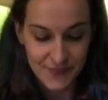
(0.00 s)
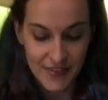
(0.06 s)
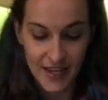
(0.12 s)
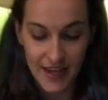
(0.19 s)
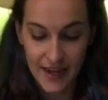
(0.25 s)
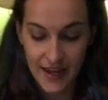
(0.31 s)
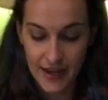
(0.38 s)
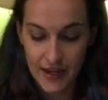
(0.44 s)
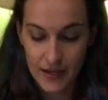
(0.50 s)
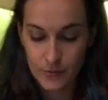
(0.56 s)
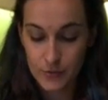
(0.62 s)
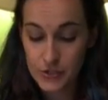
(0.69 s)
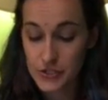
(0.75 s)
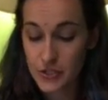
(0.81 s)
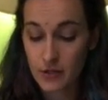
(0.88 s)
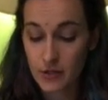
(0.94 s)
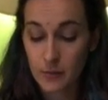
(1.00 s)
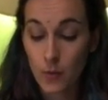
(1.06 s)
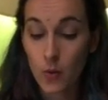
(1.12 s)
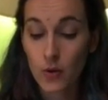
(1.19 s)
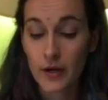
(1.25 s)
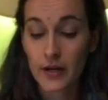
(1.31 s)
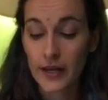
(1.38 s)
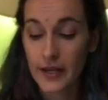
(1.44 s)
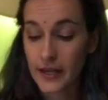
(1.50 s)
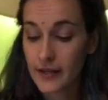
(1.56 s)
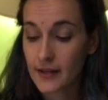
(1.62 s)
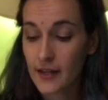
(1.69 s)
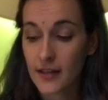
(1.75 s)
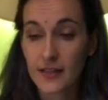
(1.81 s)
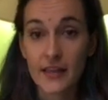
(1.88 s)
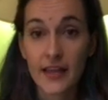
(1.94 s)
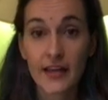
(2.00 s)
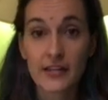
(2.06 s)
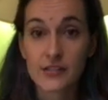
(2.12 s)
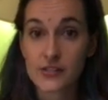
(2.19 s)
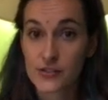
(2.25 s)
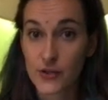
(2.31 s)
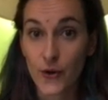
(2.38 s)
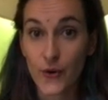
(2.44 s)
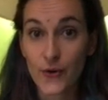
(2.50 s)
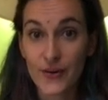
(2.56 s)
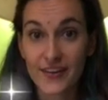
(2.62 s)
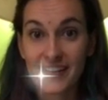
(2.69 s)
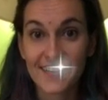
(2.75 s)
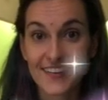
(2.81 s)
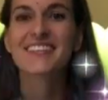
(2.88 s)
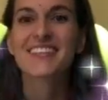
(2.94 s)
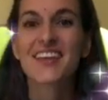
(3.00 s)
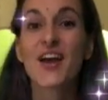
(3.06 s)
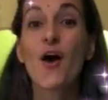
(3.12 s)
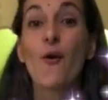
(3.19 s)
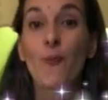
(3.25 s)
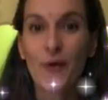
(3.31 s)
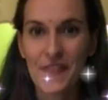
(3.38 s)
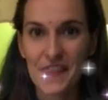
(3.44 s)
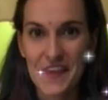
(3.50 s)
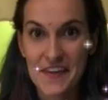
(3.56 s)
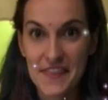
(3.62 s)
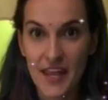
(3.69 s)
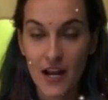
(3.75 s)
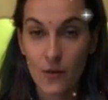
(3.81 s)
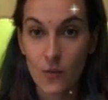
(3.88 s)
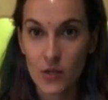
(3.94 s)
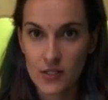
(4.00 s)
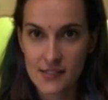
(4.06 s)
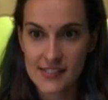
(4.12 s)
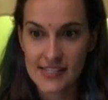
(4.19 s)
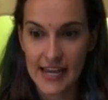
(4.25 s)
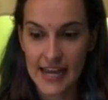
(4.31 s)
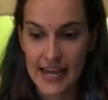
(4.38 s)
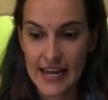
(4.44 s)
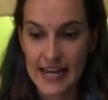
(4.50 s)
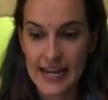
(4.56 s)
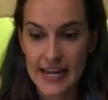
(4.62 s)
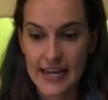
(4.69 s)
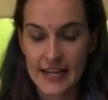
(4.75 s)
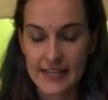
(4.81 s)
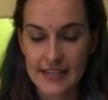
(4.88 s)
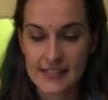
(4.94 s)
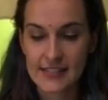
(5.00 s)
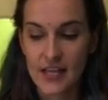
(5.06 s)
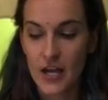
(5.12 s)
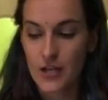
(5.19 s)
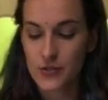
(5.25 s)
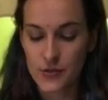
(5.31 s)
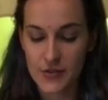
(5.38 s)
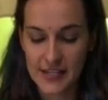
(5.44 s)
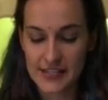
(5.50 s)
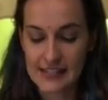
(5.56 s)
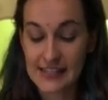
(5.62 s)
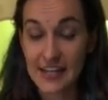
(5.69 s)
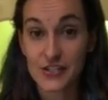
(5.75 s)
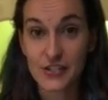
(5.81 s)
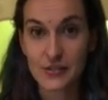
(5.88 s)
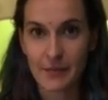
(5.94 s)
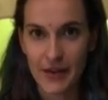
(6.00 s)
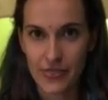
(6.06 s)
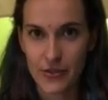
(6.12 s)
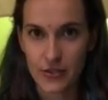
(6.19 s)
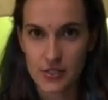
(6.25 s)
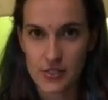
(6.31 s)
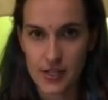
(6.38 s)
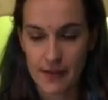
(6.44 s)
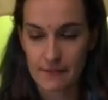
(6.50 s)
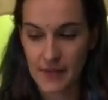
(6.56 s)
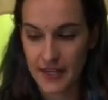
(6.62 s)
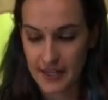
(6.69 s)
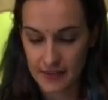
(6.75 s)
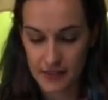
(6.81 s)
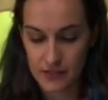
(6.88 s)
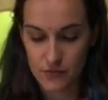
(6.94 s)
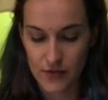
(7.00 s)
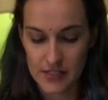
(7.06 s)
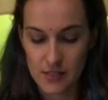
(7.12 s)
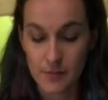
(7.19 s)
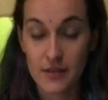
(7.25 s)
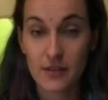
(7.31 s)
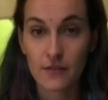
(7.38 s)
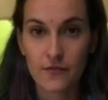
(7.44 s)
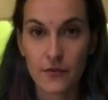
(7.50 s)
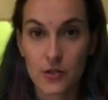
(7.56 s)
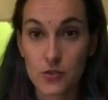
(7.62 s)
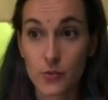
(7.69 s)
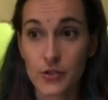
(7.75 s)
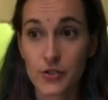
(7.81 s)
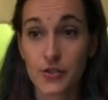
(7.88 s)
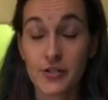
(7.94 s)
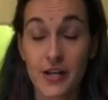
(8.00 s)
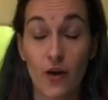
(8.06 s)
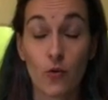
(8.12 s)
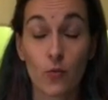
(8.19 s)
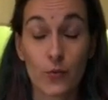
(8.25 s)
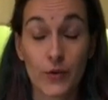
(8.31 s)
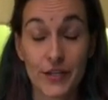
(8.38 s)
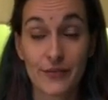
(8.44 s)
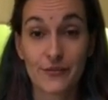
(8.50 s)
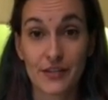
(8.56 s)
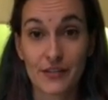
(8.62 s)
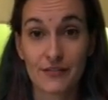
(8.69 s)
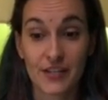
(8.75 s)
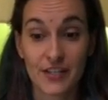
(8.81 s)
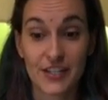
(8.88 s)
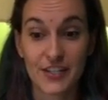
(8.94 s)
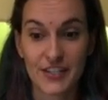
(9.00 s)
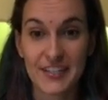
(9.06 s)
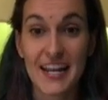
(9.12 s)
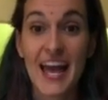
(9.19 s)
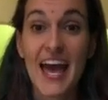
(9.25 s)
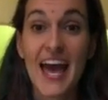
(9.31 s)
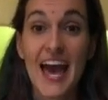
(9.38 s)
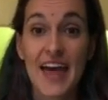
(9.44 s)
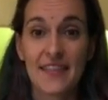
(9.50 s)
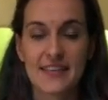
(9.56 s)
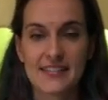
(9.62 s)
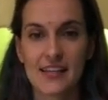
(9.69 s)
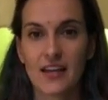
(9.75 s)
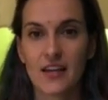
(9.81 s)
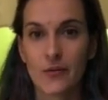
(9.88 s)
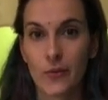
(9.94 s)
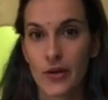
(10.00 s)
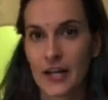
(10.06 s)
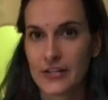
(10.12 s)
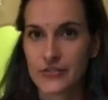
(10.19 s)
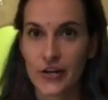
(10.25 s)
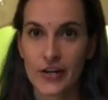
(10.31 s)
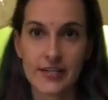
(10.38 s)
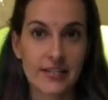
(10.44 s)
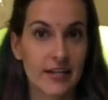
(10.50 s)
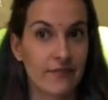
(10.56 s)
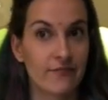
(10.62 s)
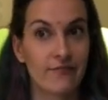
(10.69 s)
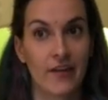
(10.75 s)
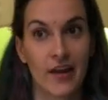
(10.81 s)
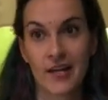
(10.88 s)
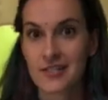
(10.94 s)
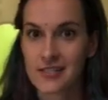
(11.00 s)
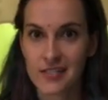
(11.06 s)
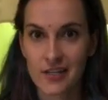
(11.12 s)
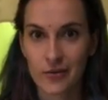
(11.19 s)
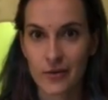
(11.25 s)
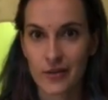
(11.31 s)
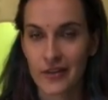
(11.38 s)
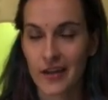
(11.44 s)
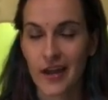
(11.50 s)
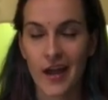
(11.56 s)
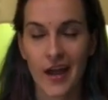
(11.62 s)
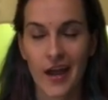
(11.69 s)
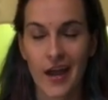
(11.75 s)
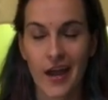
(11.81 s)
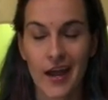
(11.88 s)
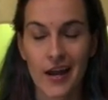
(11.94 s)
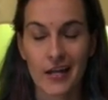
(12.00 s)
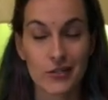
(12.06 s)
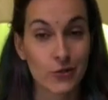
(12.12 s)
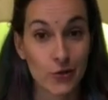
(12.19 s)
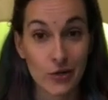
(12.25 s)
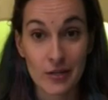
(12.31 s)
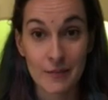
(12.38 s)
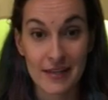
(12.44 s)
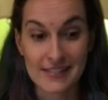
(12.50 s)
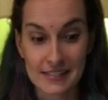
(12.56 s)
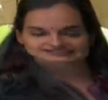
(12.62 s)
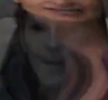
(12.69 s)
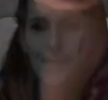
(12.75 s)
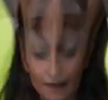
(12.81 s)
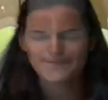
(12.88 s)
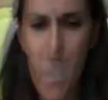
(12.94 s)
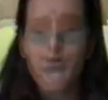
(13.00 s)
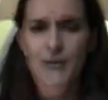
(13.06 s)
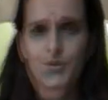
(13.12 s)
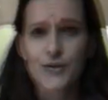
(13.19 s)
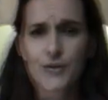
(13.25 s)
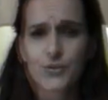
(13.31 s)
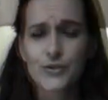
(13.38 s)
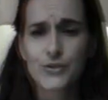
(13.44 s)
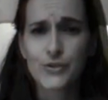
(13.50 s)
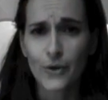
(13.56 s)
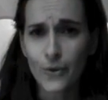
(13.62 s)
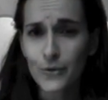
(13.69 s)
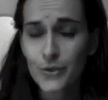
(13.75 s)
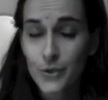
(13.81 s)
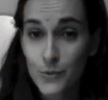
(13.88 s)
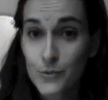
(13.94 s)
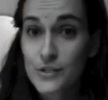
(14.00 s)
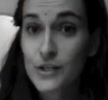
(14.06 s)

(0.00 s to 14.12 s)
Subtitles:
and we're just gonna pour it in and let it soak. One thing that I will say is, so this is actually my third time making this recipe. The first one turned out really good, and the second one I tried to get fancier with it and I totally messed it up. Don't use